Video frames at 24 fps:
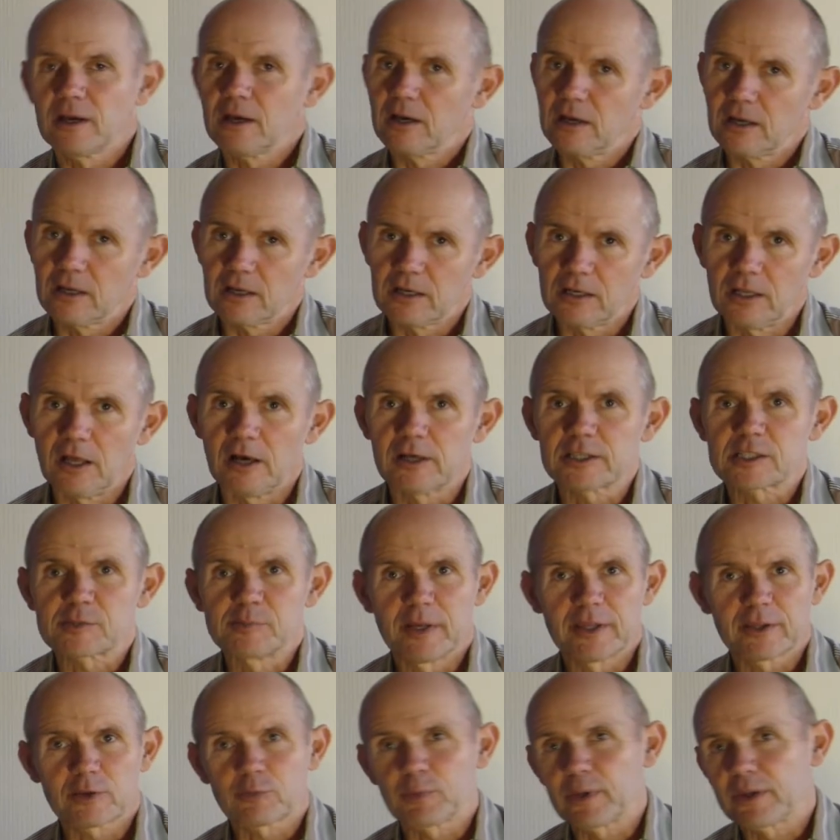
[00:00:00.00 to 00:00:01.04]
Uh, last
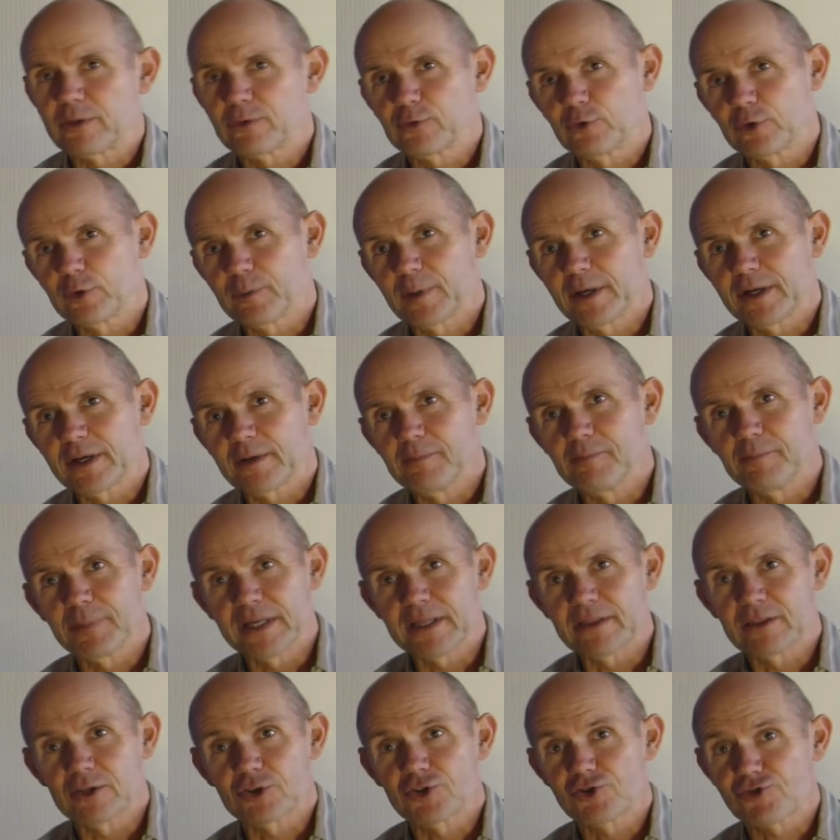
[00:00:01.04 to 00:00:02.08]
month we thought about him
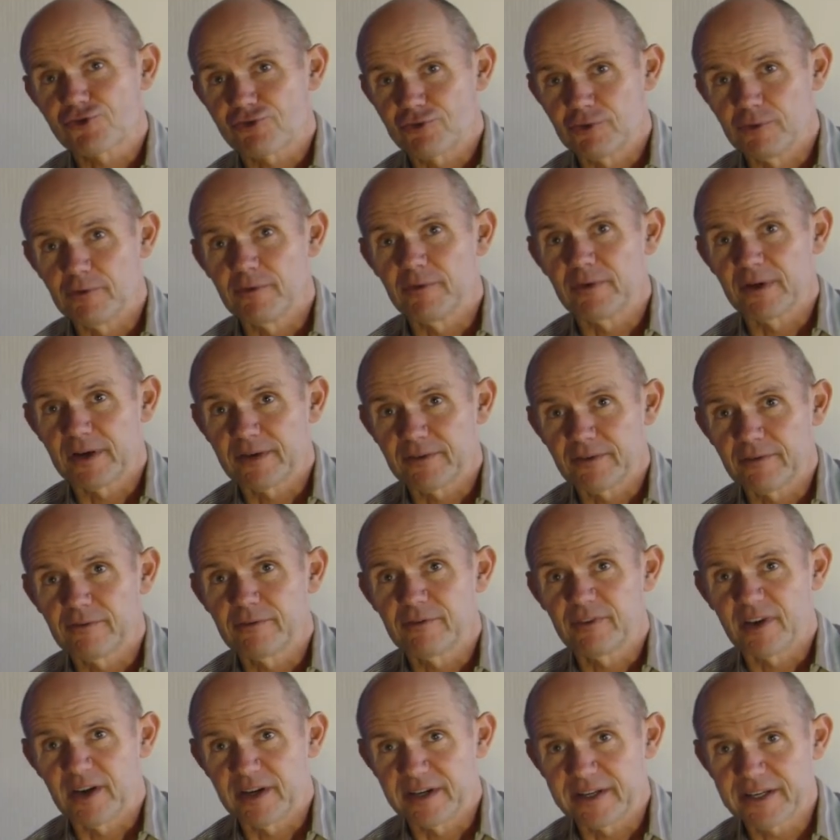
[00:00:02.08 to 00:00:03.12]
being the true
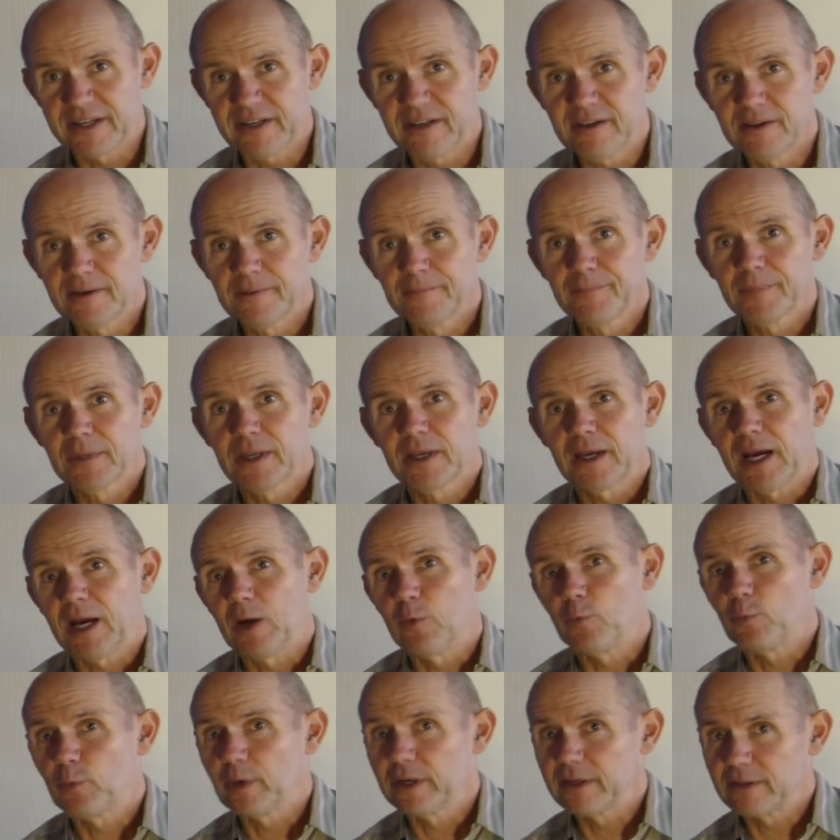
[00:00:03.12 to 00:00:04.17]
vine
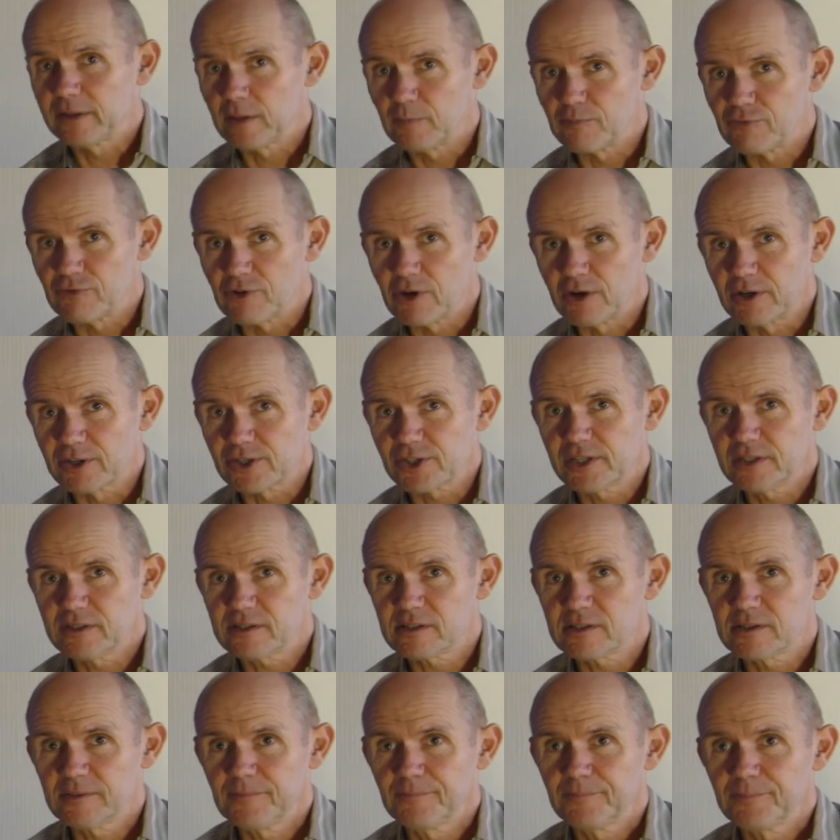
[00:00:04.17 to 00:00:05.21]
and we're the
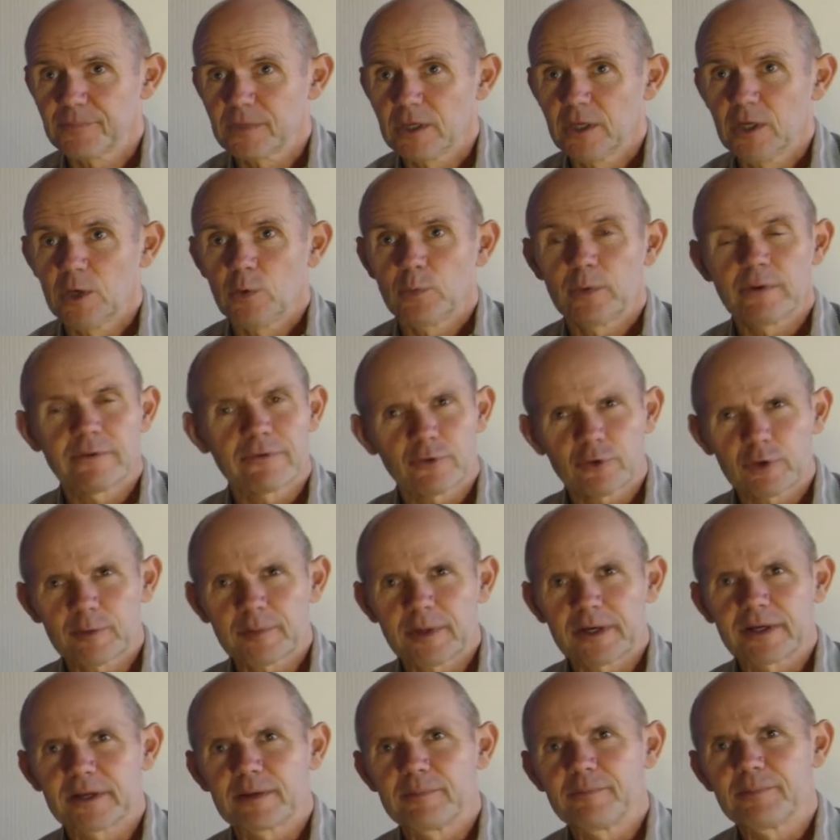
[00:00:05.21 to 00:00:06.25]
branches. We thought
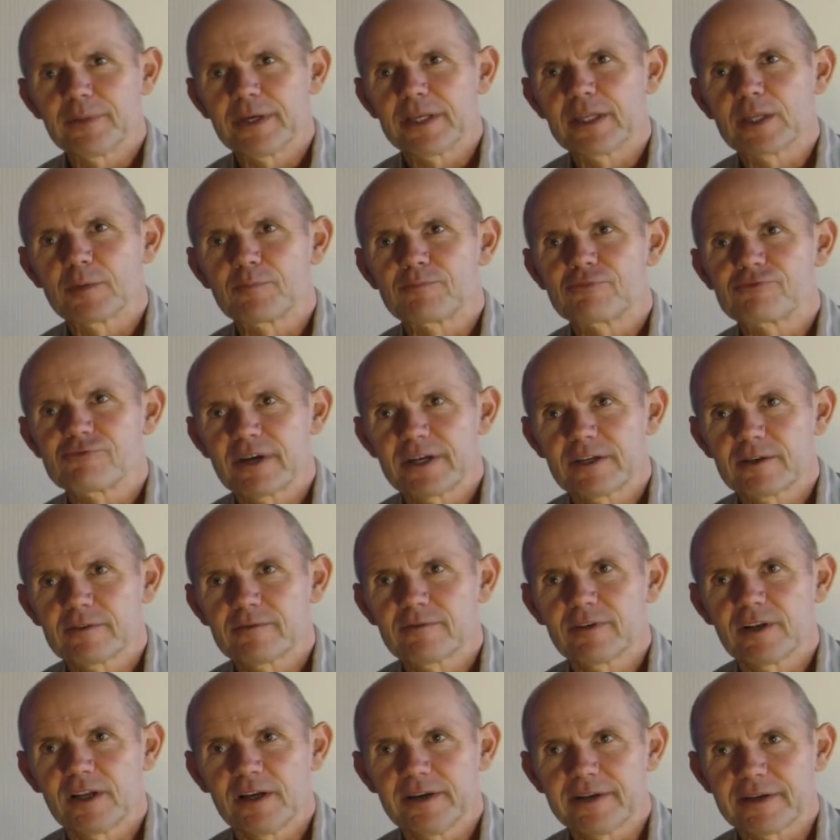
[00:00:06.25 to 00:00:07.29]
about him being the bread
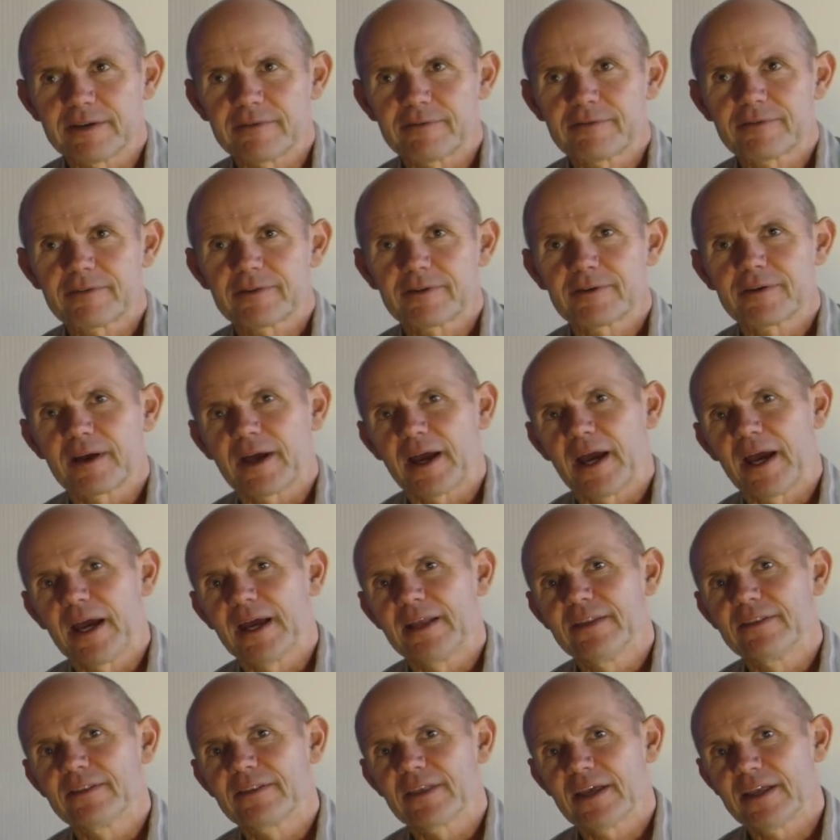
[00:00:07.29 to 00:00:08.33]
of life
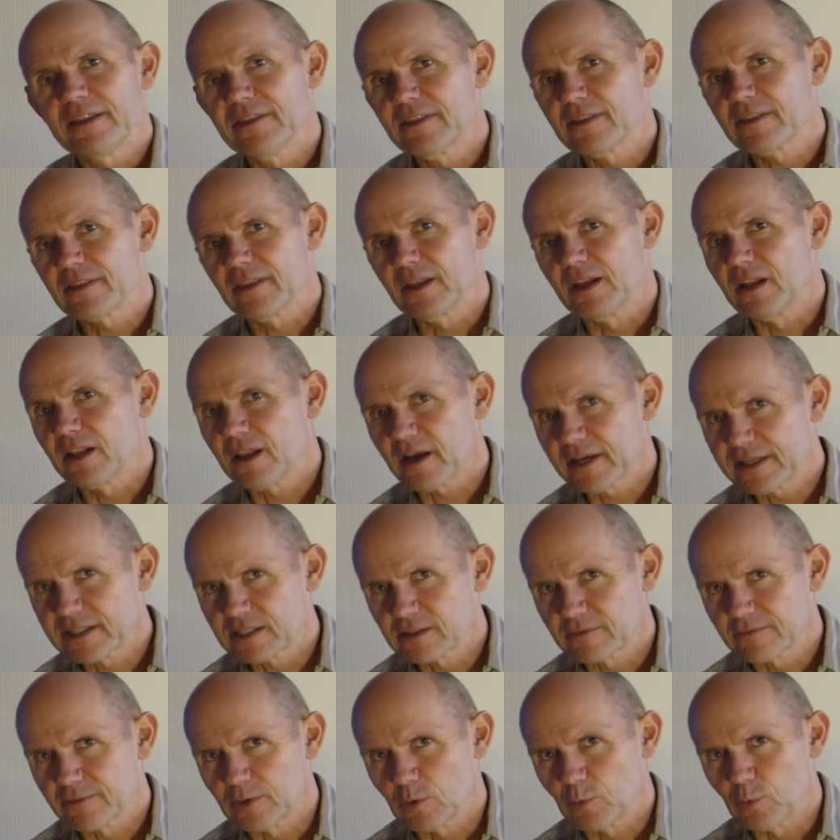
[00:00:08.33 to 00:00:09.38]
and then the light
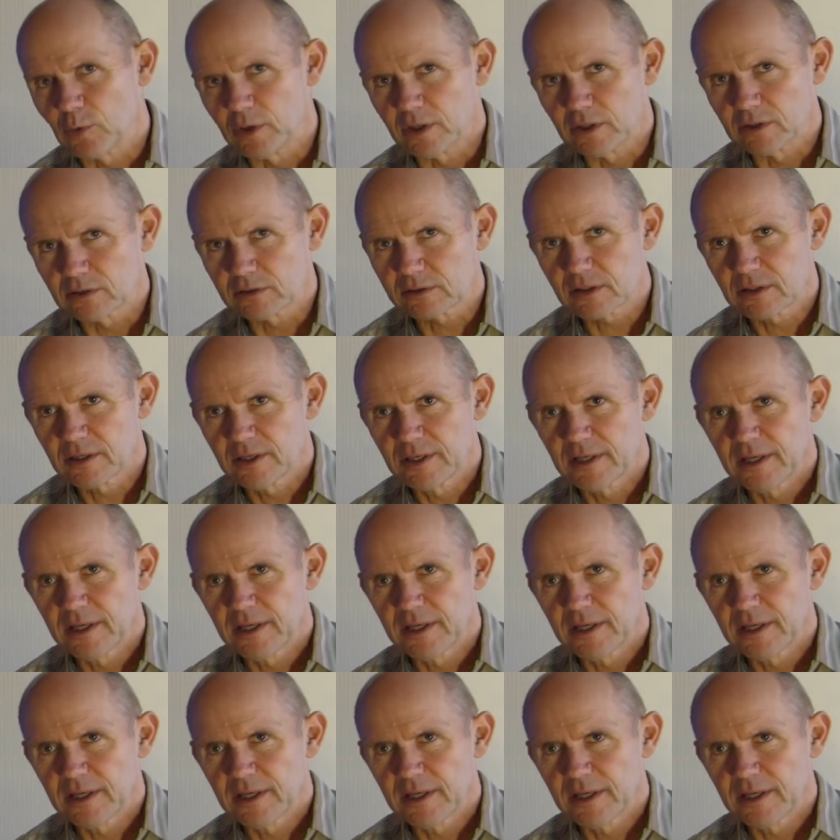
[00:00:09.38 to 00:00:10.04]
of the world.